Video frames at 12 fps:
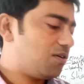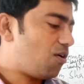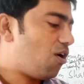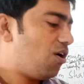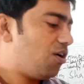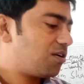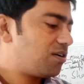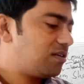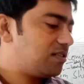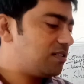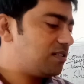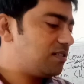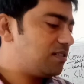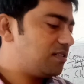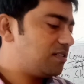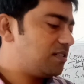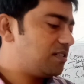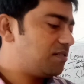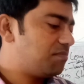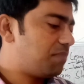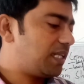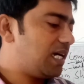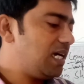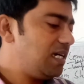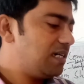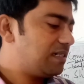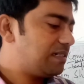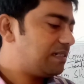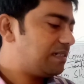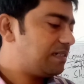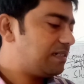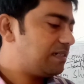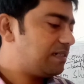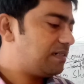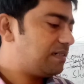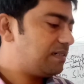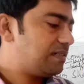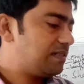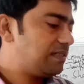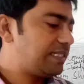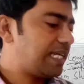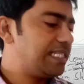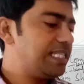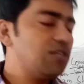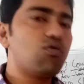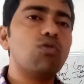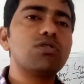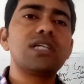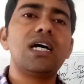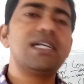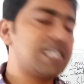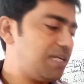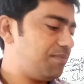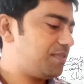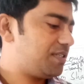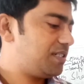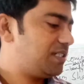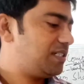or by the changing course untrained,